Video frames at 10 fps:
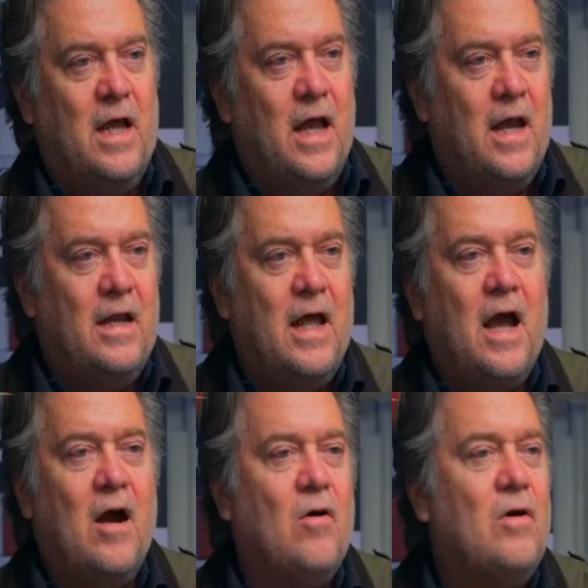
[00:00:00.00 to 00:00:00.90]
And
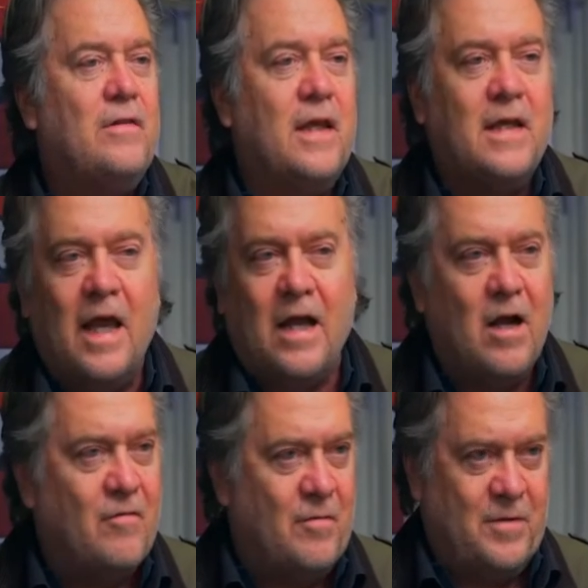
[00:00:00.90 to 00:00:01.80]
now they can't
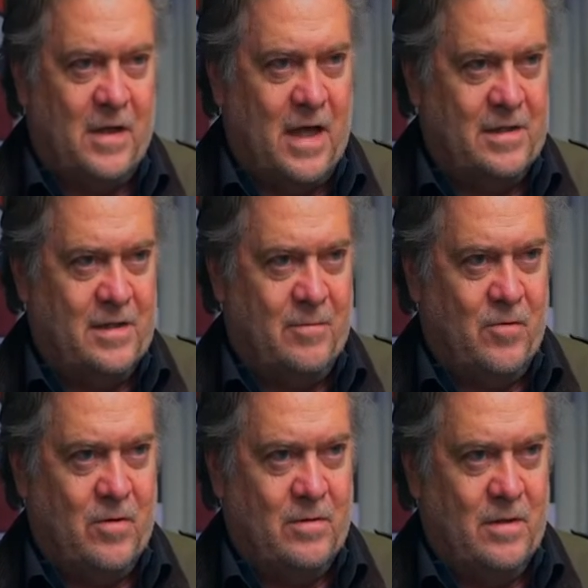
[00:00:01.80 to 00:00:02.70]
cover up the lies
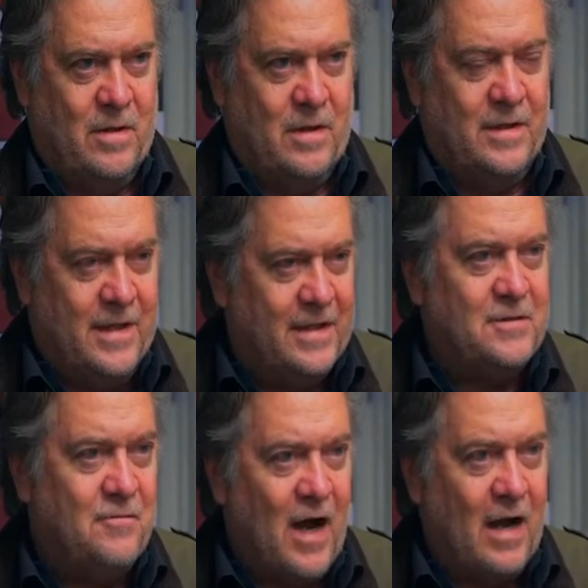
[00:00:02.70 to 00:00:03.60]
anymore. This
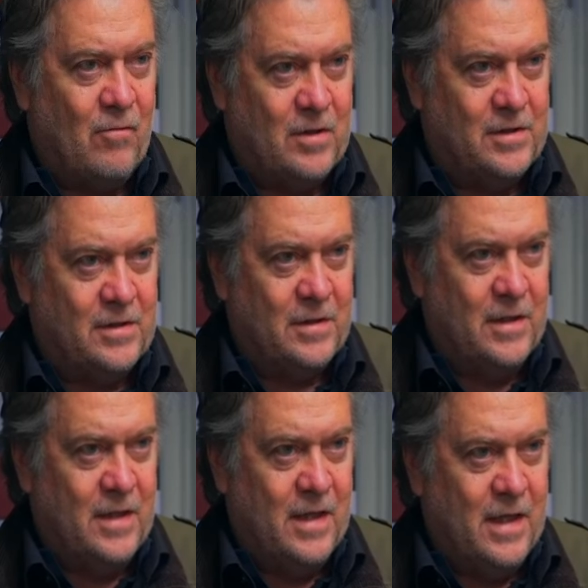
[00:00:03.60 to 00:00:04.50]
virus
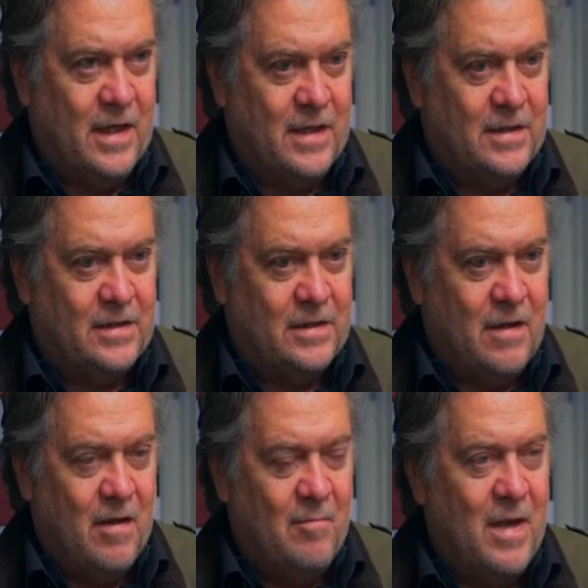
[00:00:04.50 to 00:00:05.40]
is
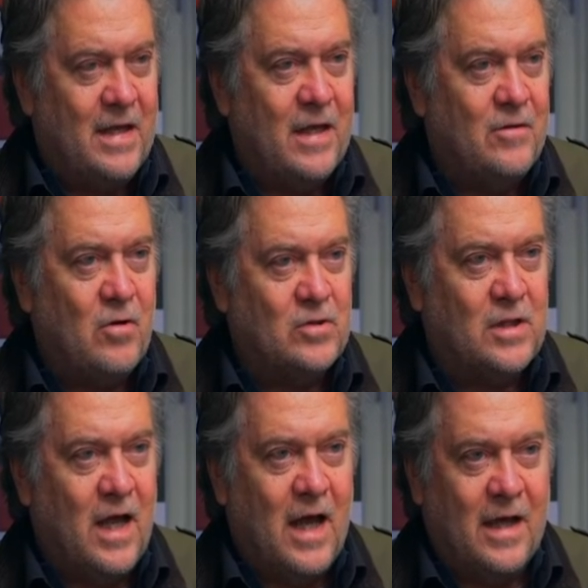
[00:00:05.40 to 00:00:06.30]
making those
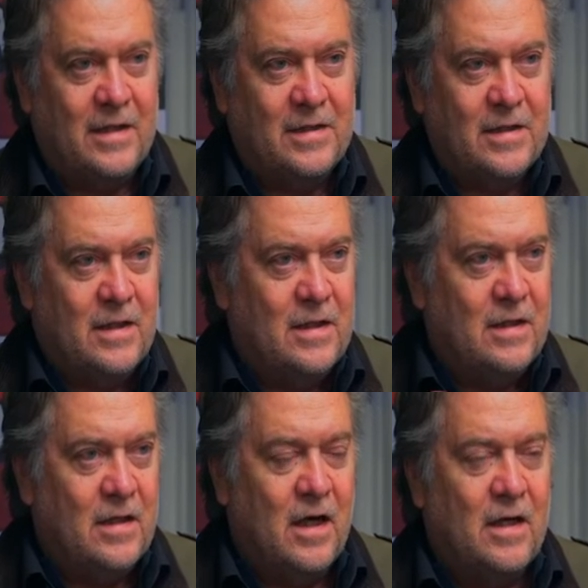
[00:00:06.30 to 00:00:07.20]
lies
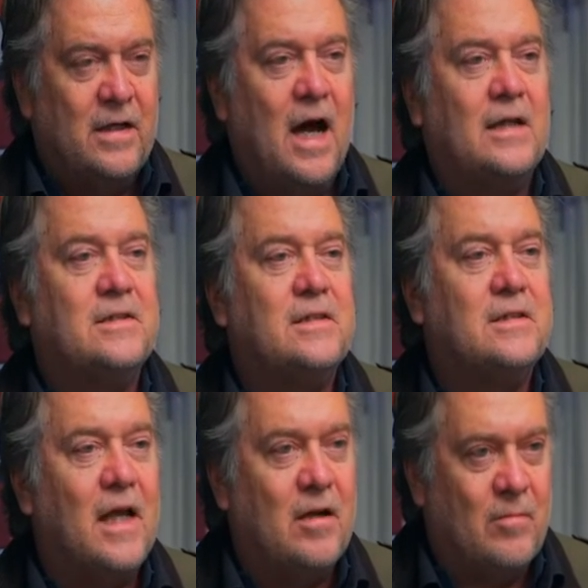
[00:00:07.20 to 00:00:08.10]

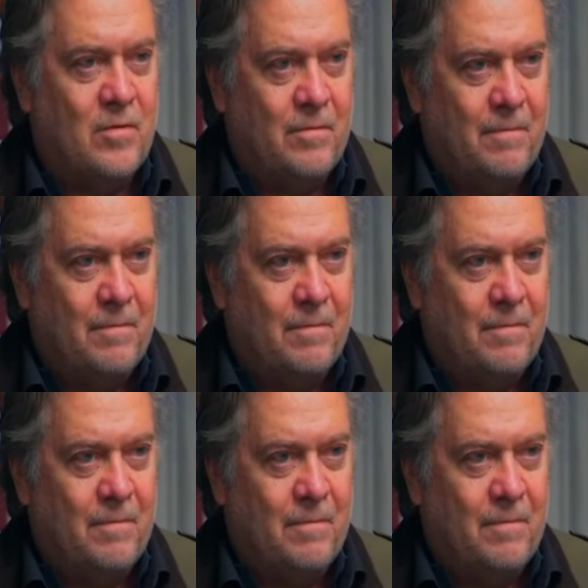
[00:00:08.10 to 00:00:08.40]
non-sustainable.